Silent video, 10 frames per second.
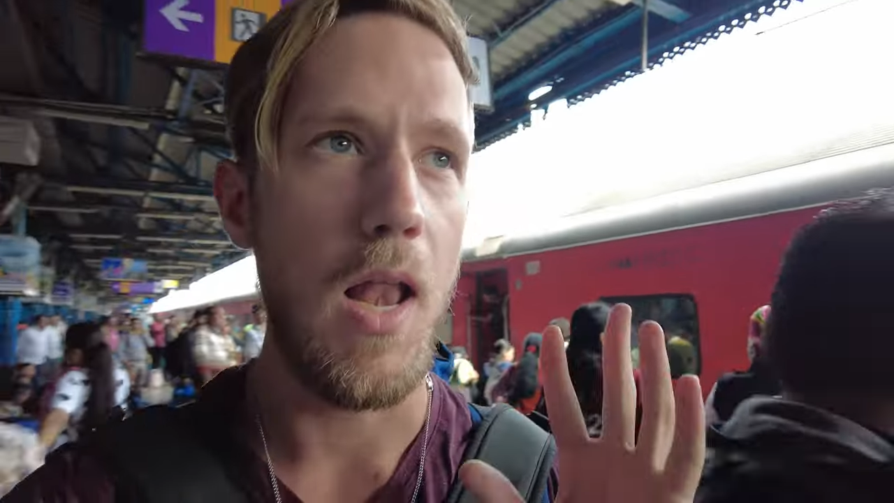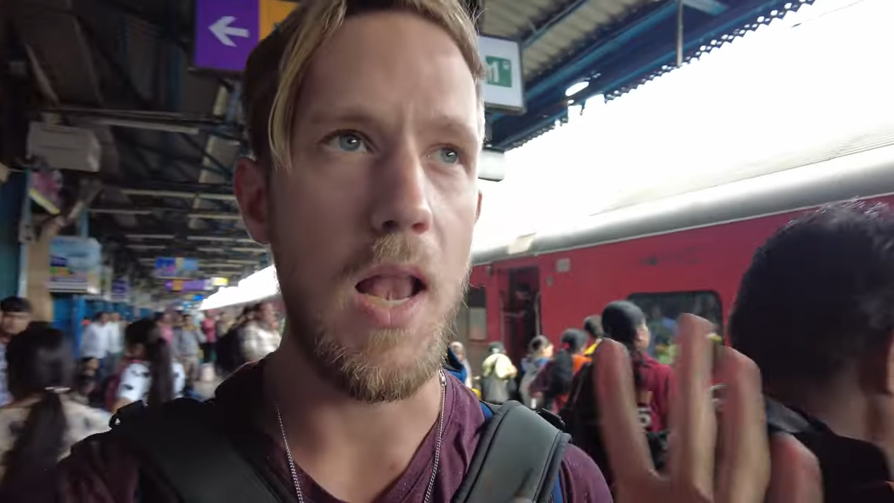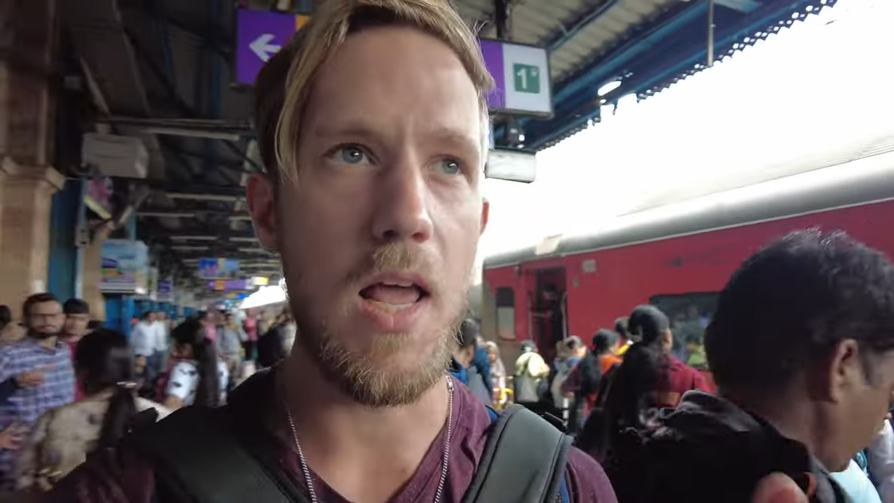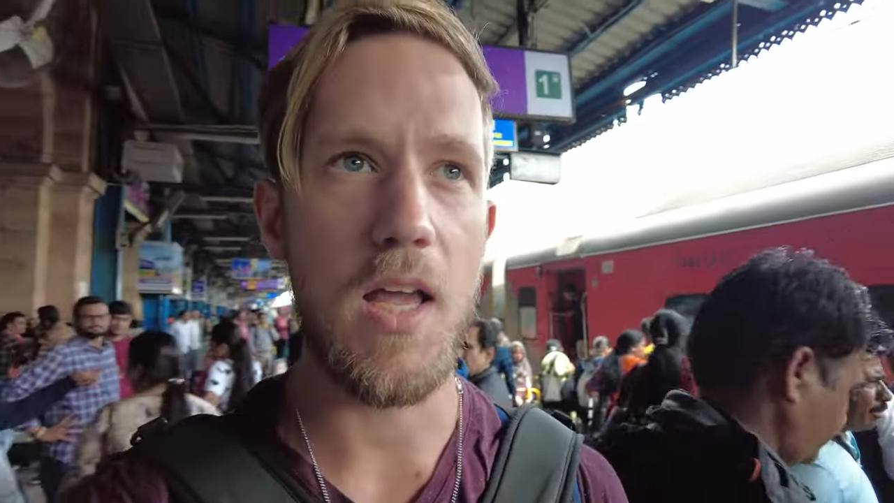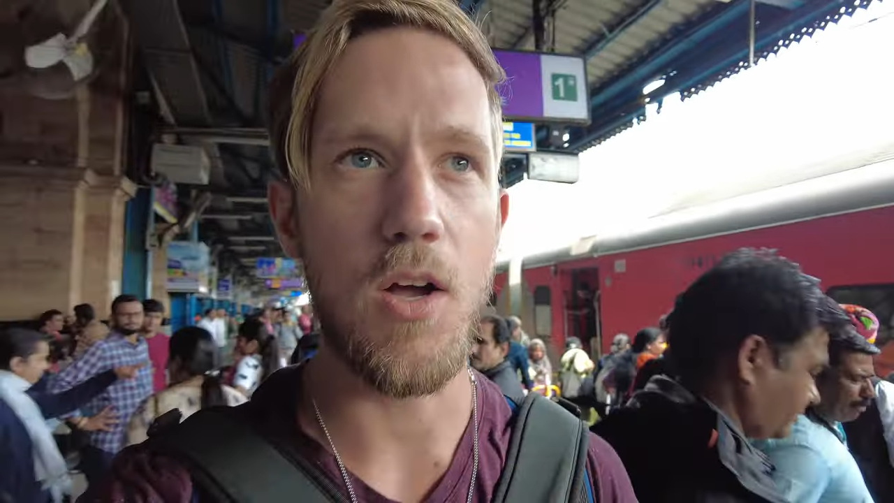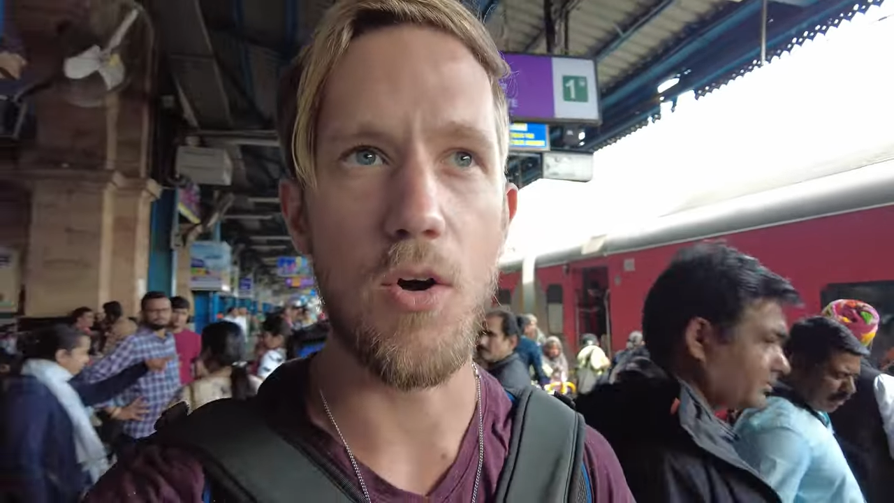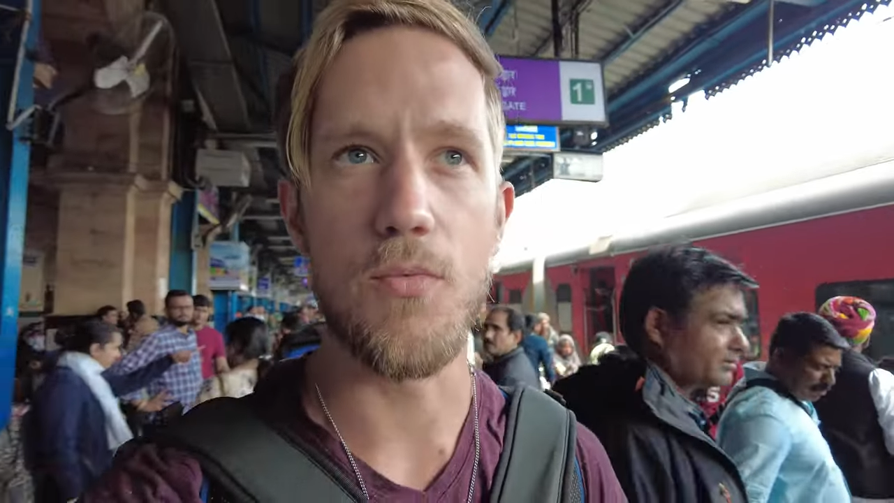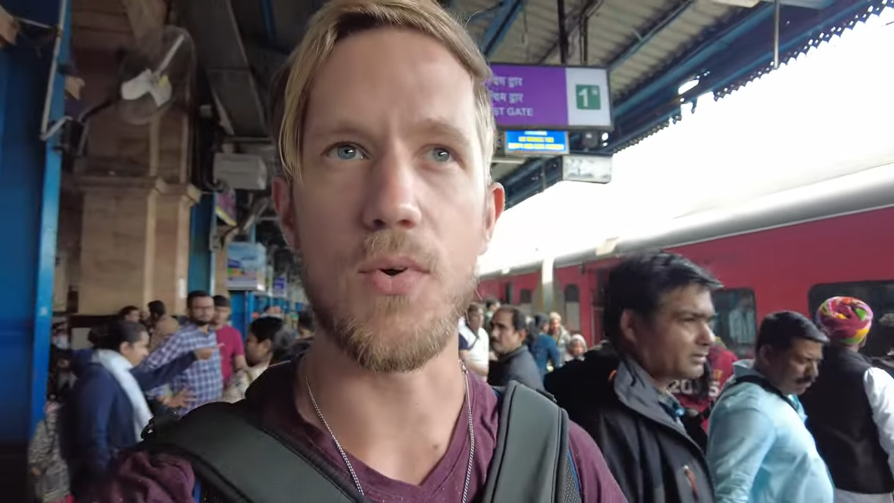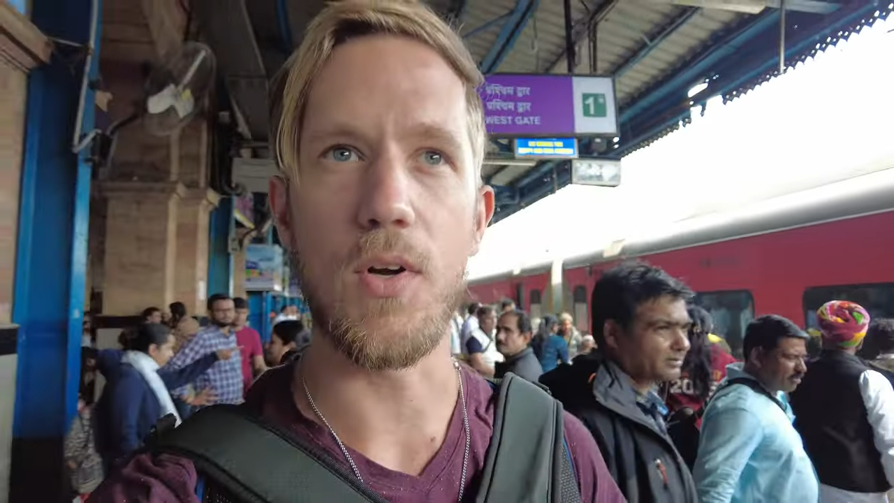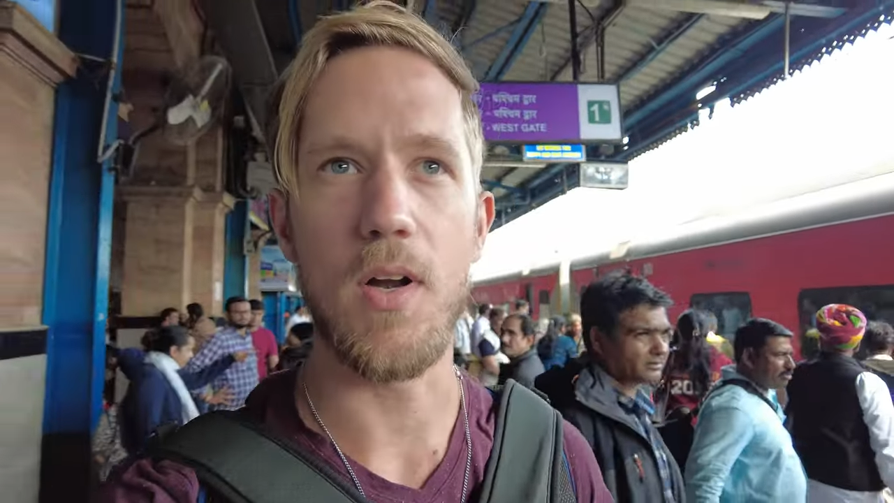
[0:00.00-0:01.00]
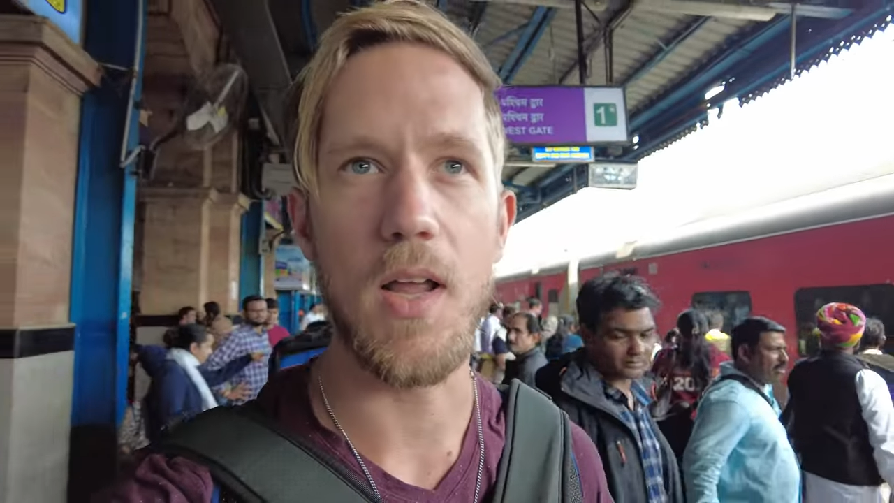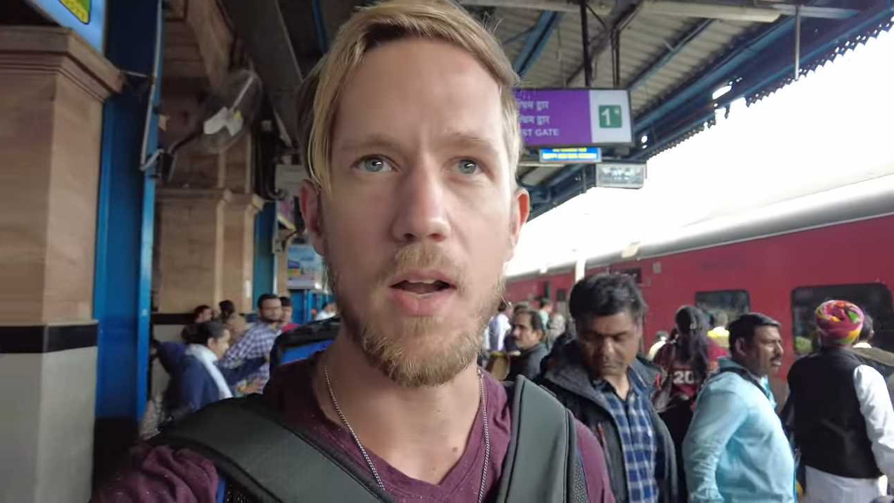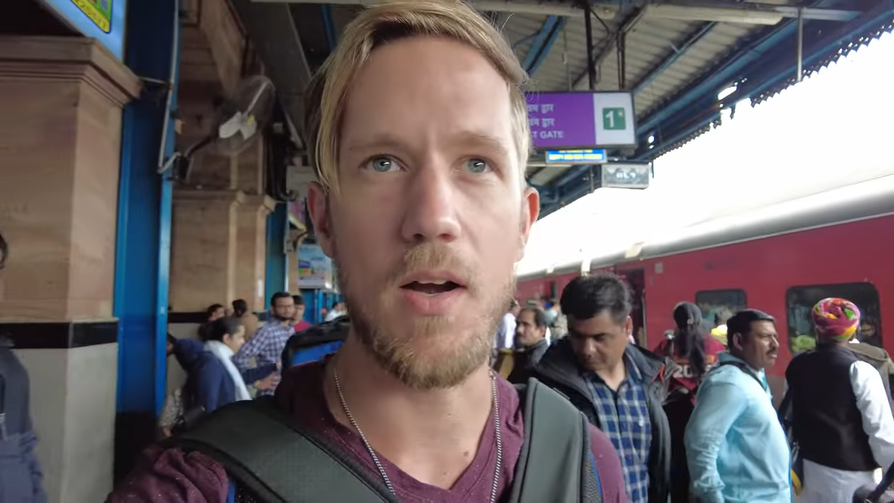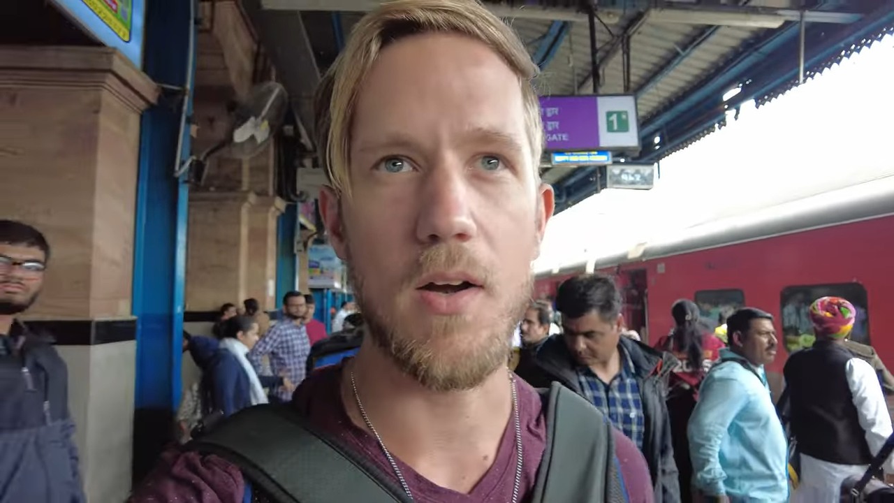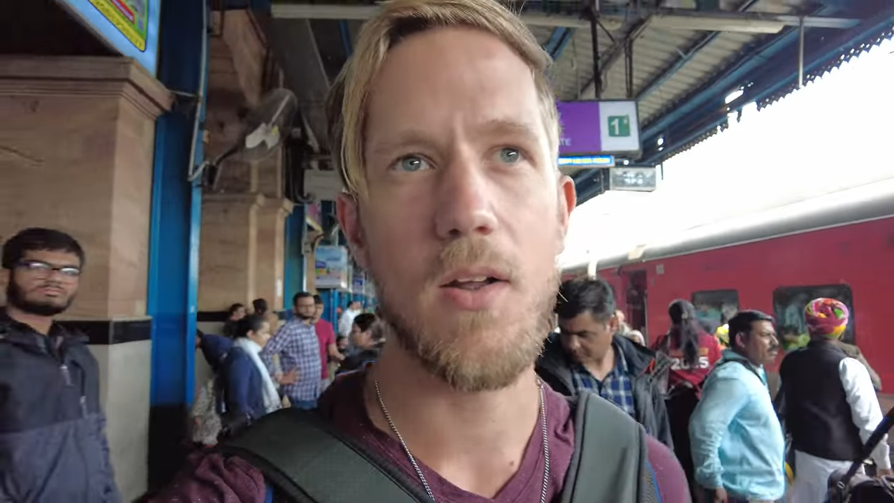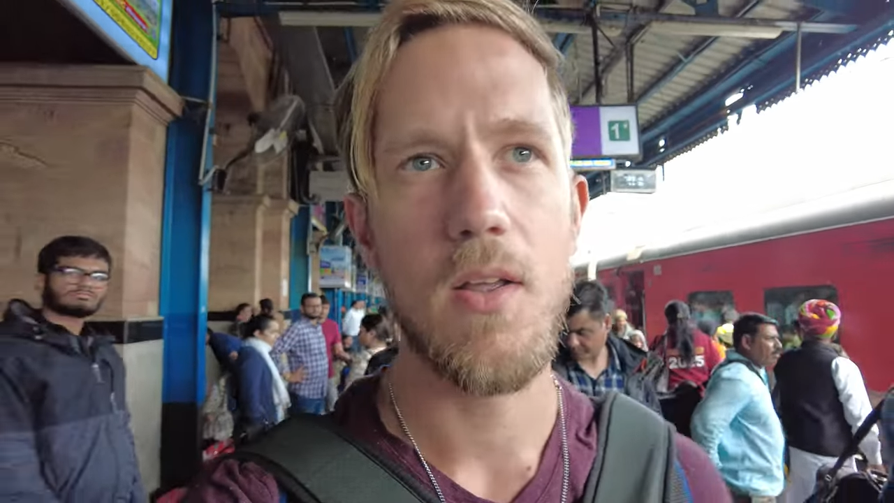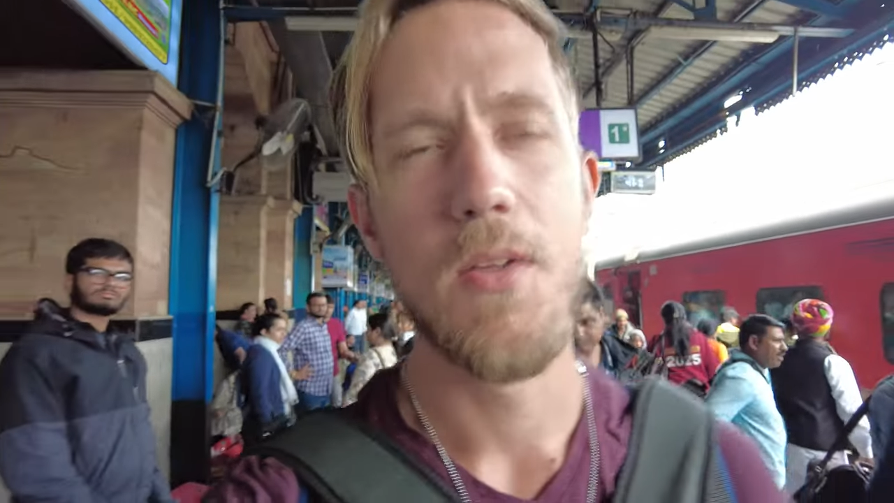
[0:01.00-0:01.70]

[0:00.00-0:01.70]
layover here.